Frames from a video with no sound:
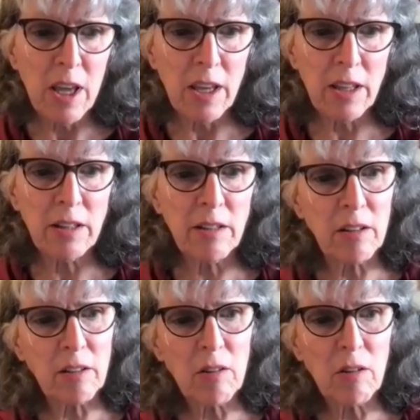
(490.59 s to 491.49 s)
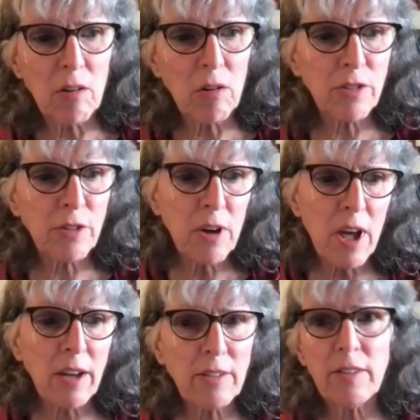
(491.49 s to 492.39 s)
And also
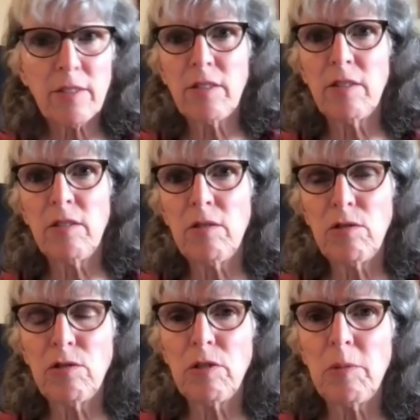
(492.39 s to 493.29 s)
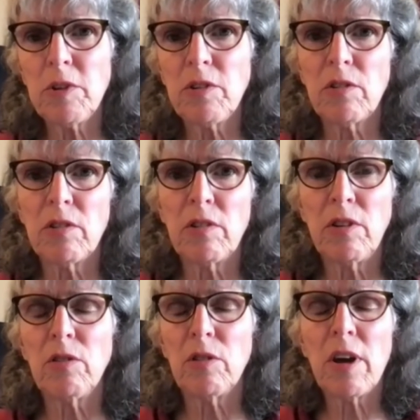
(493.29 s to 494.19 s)
access to treatment or,
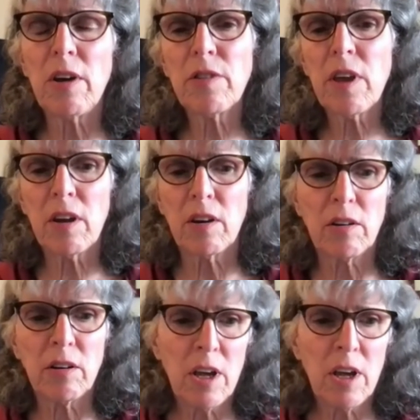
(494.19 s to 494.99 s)
healthcare